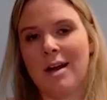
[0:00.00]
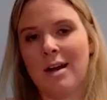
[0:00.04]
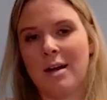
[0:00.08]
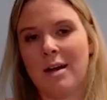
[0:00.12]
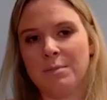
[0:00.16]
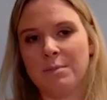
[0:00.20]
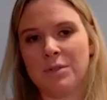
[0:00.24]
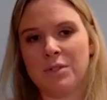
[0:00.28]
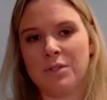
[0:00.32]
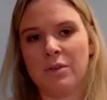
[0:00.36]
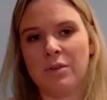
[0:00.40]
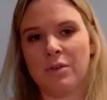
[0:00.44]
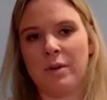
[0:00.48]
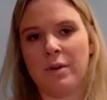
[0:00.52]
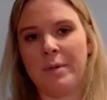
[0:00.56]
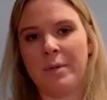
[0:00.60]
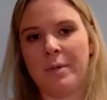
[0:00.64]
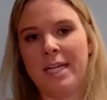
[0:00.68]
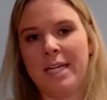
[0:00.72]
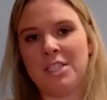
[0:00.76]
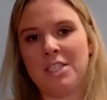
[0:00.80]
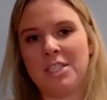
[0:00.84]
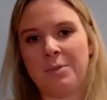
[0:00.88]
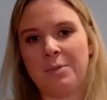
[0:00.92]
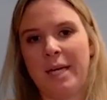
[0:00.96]
So from an
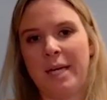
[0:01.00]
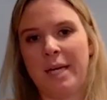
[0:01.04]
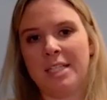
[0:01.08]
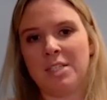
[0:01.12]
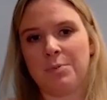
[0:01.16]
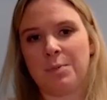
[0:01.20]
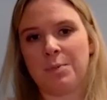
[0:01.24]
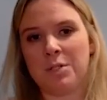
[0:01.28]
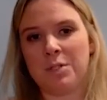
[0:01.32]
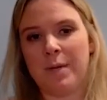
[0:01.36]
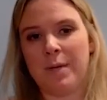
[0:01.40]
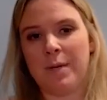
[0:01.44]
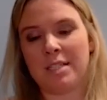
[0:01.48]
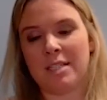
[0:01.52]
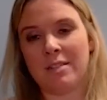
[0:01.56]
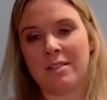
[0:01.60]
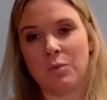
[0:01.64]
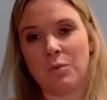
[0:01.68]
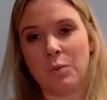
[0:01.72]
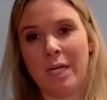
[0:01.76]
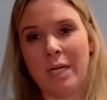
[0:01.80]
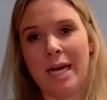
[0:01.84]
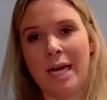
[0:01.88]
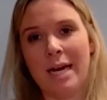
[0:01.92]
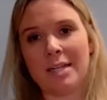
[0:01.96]
HMH perspective,
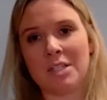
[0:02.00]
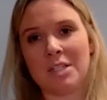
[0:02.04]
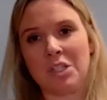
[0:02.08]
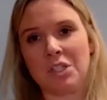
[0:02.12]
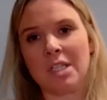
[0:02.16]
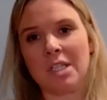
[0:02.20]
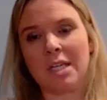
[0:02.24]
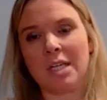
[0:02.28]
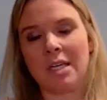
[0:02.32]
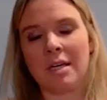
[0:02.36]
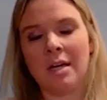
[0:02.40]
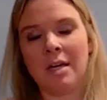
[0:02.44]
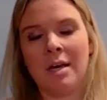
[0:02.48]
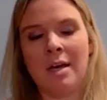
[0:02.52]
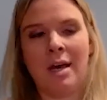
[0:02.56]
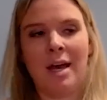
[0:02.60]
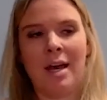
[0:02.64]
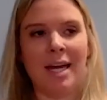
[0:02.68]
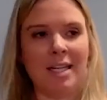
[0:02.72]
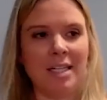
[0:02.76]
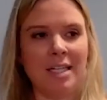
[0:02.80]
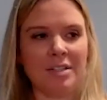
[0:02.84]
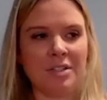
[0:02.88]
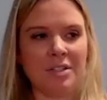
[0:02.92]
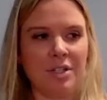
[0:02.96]
we actually,
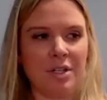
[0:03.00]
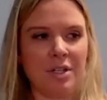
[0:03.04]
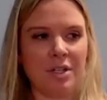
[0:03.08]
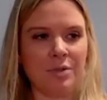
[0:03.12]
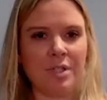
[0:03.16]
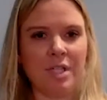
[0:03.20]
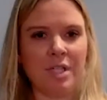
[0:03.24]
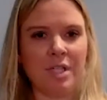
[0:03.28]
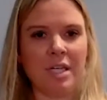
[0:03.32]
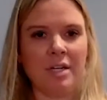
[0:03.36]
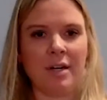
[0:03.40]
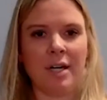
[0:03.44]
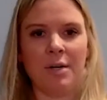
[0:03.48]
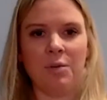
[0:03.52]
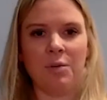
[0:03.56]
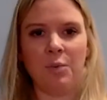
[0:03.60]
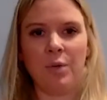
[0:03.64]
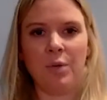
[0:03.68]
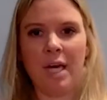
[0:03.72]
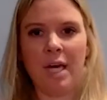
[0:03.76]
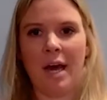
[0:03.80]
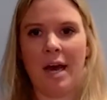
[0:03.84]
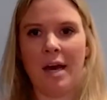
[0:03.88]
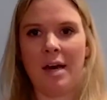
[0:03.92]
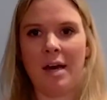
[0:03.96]
and it's no secret,
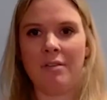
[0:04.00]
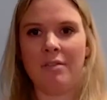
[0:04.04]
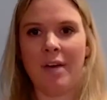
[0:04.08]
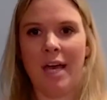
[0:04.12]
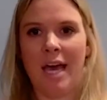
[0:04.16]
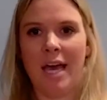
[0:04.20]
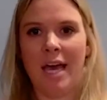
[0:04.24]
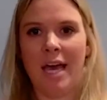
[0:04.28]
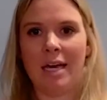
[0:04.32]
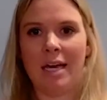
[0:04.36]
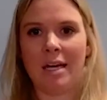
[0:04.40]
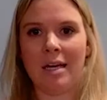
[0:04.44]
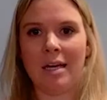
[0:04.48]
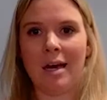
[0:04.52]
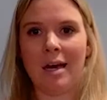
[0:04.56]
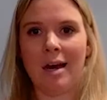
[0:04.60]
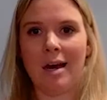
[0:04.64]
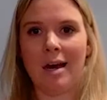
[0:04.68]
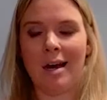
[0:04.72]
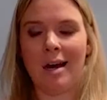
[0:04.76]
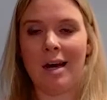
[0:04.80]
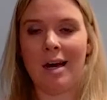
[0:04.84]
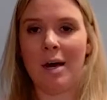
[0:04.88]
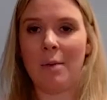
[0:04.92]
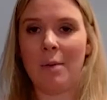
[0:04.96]
we have a
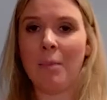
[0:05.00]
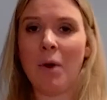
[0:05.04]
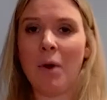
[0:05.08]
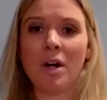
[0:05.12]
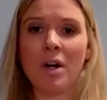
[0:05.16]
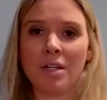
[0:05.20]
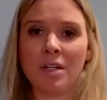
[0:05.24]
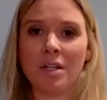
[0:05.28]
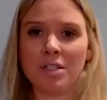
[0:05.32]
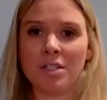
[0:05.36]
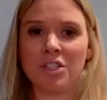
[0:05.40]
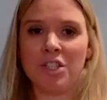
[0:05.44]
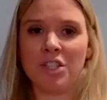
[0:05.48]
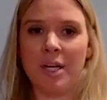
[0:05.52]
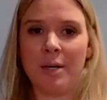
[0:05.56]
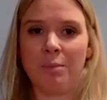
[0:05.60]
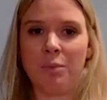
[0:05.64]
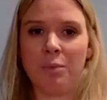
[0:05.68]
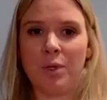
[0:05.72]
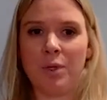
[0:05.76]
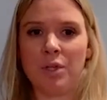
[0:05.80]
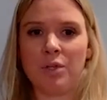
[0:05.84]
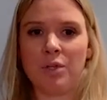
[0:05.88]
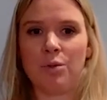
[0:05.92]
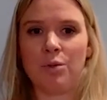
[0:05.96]
partnership
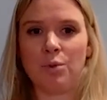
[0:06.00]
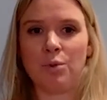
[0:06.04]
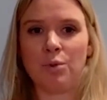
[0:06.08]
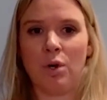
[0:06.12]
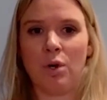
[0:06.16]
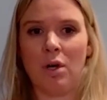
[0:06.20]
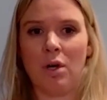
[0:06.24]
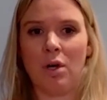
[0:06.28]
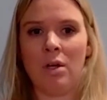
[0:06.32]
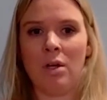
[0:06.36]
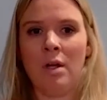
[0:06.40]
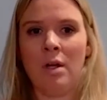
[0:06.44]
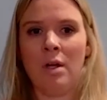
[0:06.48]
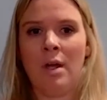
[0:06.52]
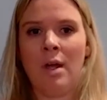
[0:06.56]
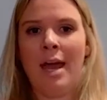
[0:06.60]
with Google.